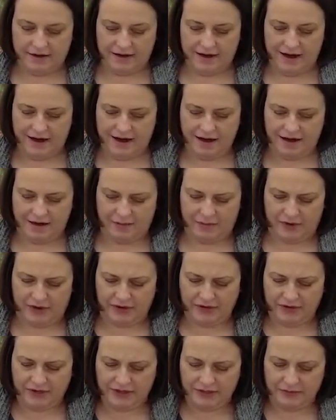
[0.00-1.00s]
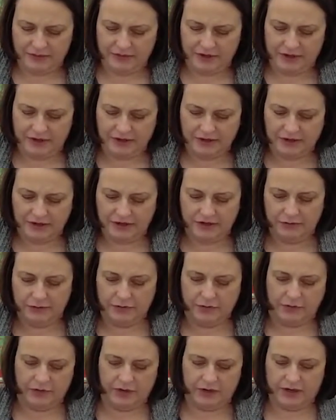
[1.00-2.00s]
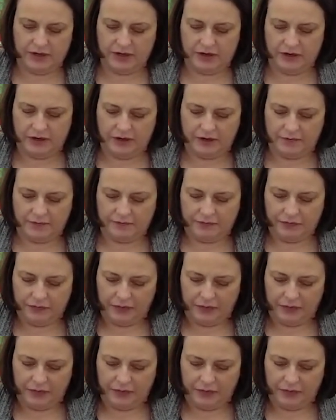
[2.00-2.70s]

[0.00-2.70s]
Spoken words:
Yeah, post some things that you've been working on.